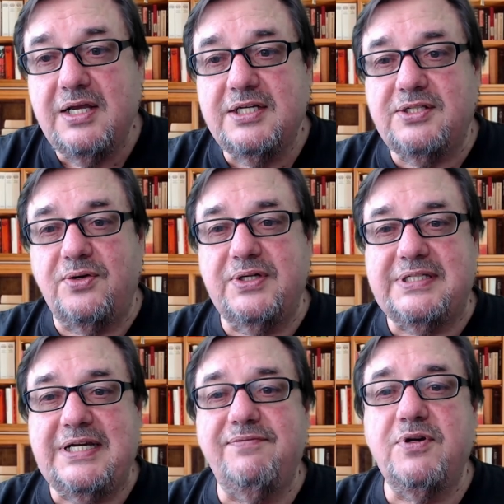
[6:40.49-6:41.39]
so
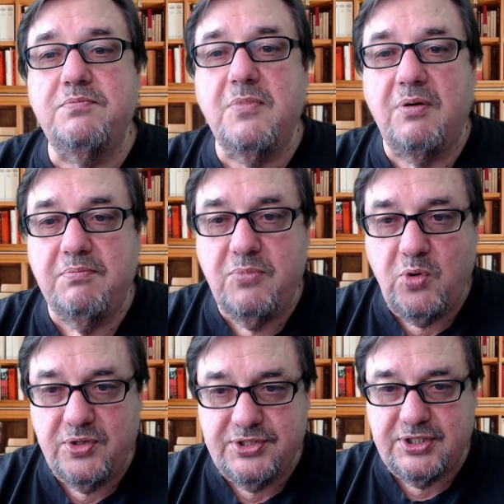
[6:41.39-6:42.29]
it's even
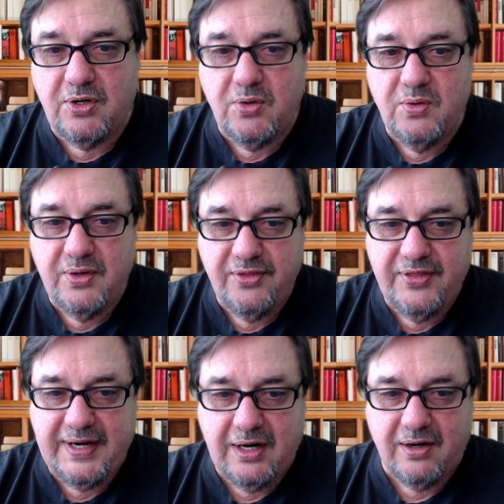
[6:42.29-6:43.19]
more so
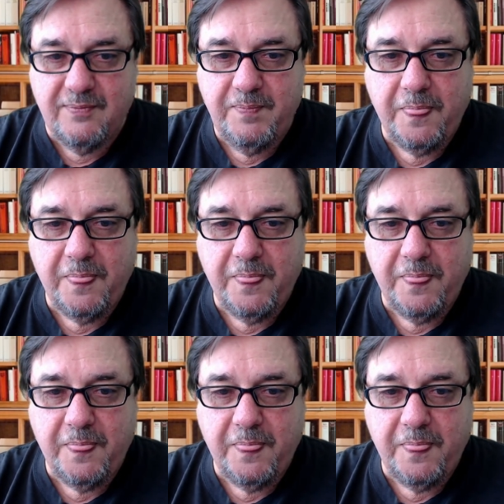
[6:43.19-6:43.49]
there.